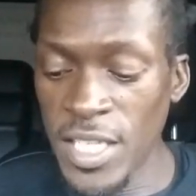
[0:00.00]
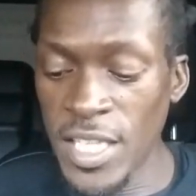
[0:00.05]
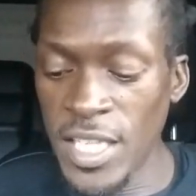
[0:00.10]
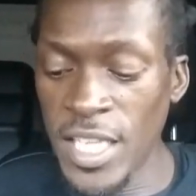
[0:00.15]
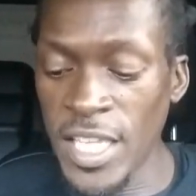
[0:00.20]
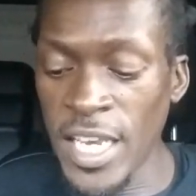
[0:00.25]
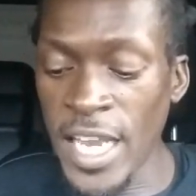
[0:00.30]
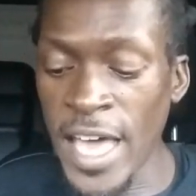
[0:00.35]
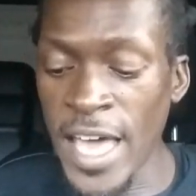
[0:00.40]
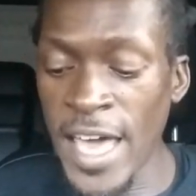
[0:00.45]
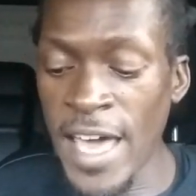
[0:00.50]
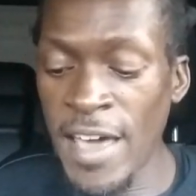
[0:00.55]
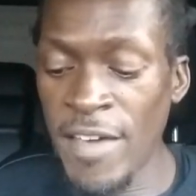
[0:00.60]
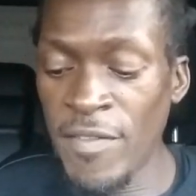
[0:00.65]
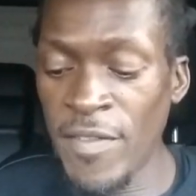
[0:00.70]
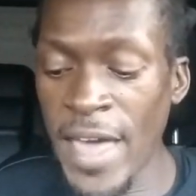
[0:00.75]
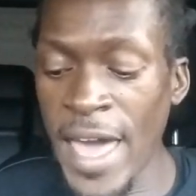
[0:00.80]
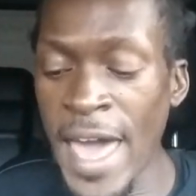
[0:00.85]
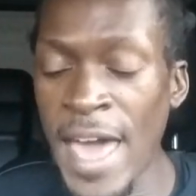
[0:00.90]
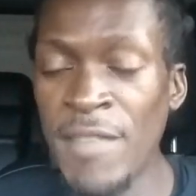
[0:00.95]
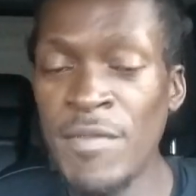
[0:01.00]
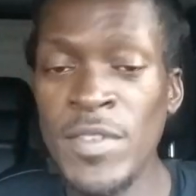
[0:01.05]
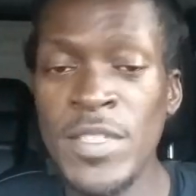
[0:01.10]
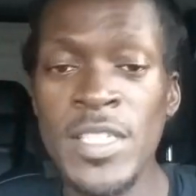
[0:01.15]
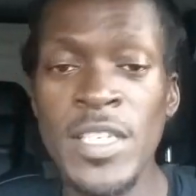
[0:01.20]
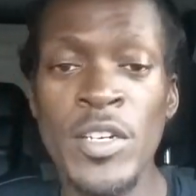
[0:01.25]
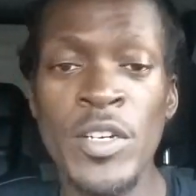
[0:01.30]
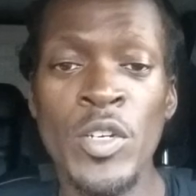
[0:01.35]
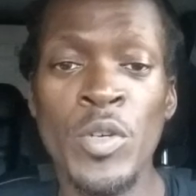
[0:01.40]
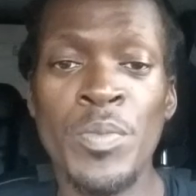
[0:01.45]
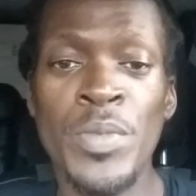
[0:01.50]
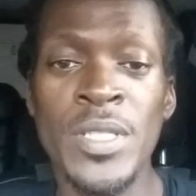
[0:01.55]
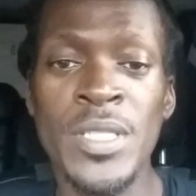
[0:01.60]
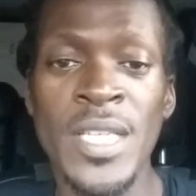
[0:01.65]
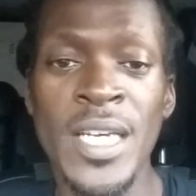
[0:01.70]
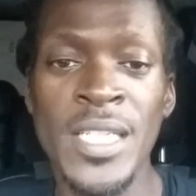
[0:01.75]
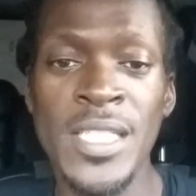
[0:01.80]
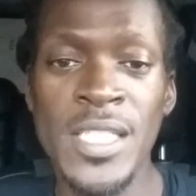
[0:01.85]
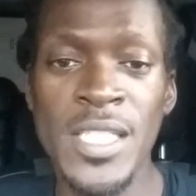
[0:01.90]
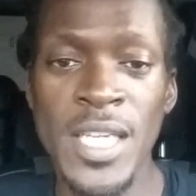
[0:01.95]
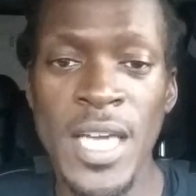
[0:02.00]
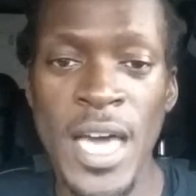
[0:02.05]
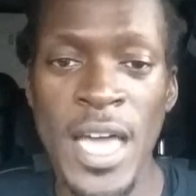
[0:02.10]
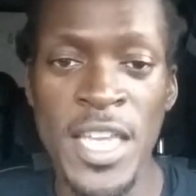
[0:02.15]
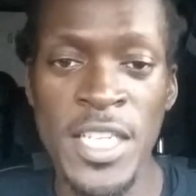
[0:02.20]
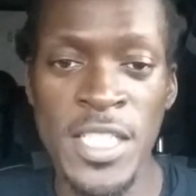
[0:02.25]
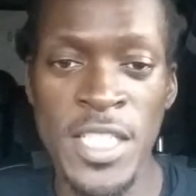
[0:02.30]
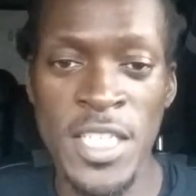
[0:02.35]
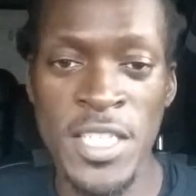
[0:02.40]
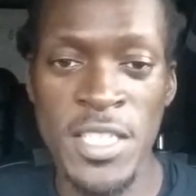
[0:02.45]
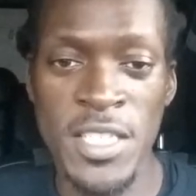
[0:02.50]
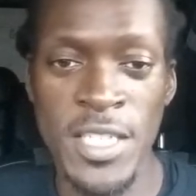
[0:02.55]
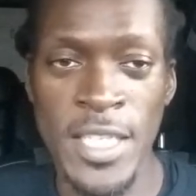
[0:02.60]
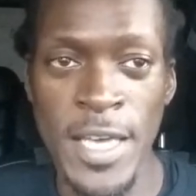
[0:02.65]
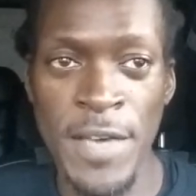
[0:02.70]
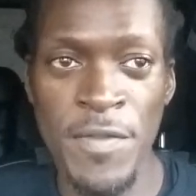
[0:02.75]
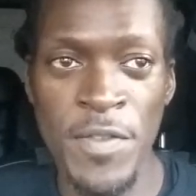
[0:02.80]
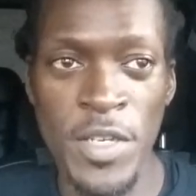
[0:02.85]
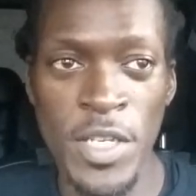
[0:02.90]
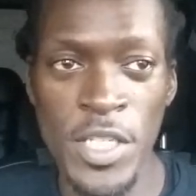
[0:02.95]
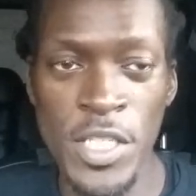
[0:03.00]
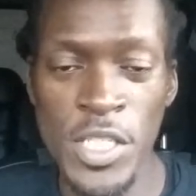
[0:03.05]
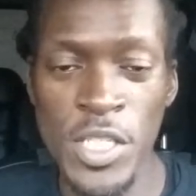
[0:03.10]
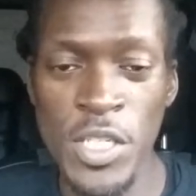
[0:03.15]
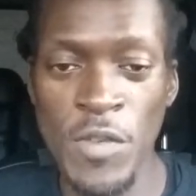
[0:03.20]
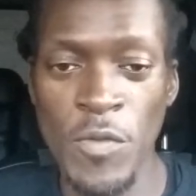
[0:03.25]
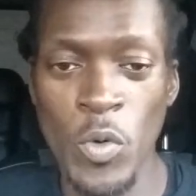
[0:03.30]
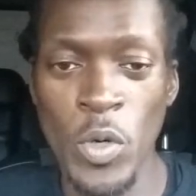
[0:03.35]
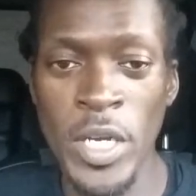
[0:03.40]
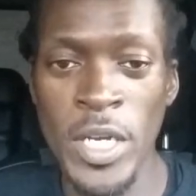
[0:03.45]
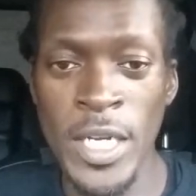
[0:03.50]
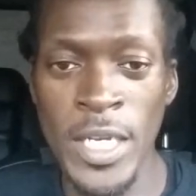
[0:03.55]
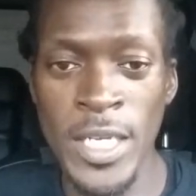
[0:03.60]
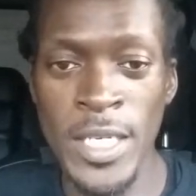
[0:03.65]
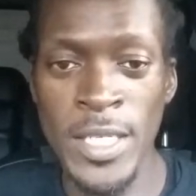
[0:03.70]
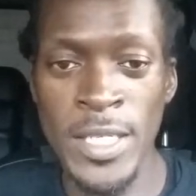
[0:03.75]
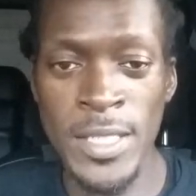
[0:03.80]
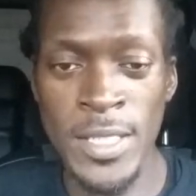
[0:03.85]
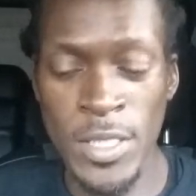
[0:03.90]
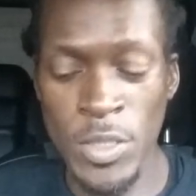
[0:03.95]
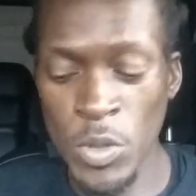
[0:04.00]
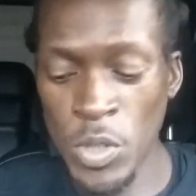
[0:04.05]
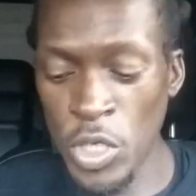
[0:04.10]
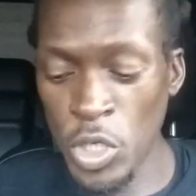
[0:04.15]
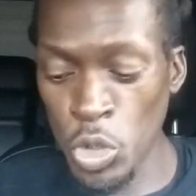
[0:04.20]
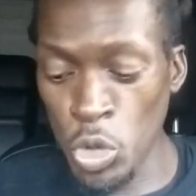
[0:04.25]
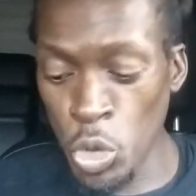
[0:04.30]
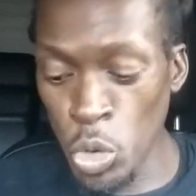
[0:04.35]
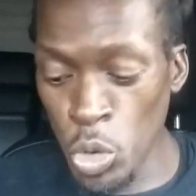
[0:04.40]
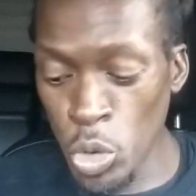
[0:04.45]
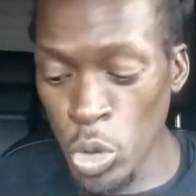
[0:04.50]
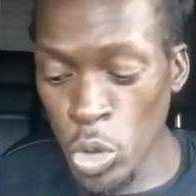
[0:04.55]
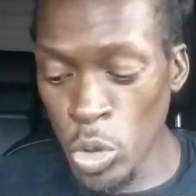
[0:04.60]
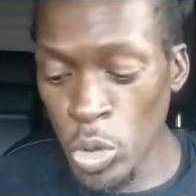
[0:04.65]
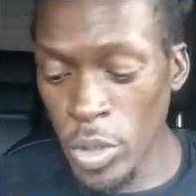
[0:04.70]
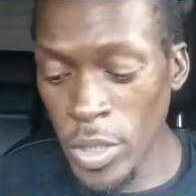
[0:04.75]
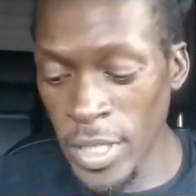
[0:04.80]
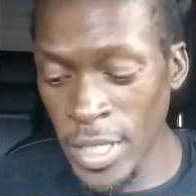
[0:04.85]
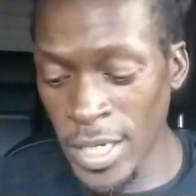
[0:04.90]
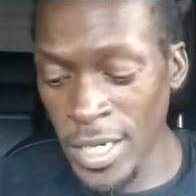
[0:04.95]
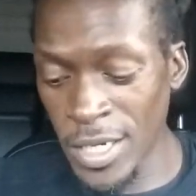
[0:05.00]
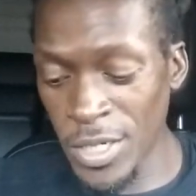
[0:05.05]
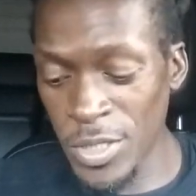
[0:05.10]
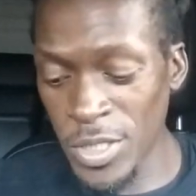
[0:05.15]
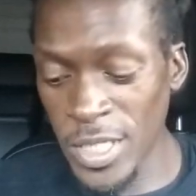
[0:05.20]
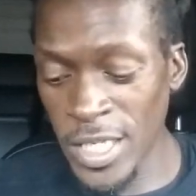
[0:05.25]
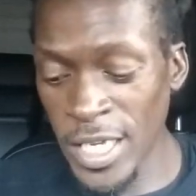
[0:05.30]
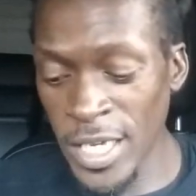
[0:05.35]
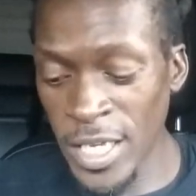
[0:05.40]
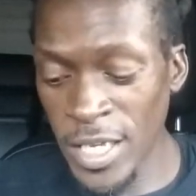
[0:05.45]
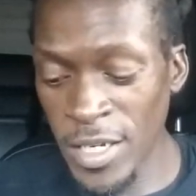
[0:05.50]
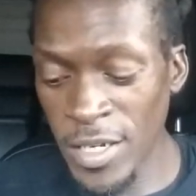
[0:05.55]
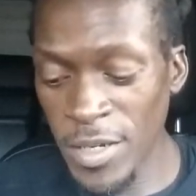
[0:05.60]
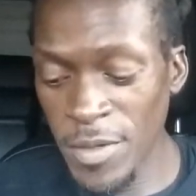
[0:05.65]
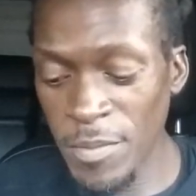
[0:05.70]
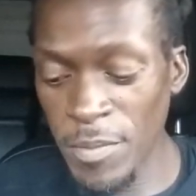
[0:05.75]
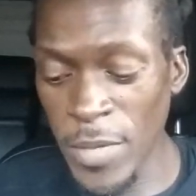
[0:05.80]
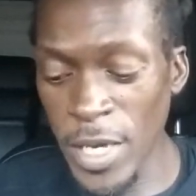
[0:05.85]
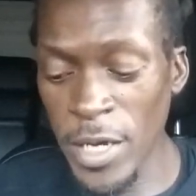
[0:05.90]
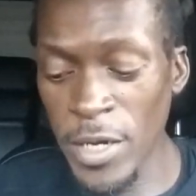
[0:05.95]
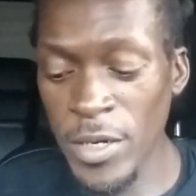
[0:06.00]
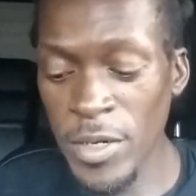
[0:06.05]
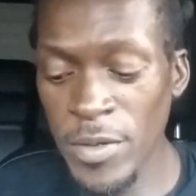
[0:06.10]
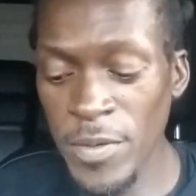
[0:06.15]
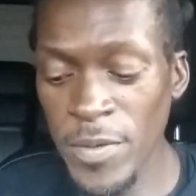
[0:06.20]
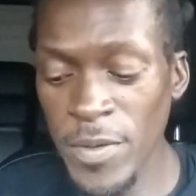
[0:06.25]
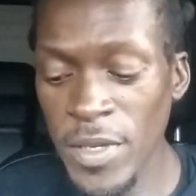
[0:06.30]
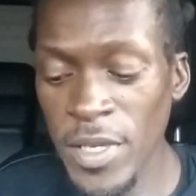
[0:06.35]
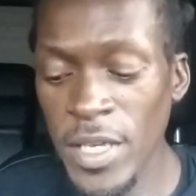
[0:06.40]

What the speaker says: Then I have adversarial possession, kind of just a definition of what it is. You can Google and understand better.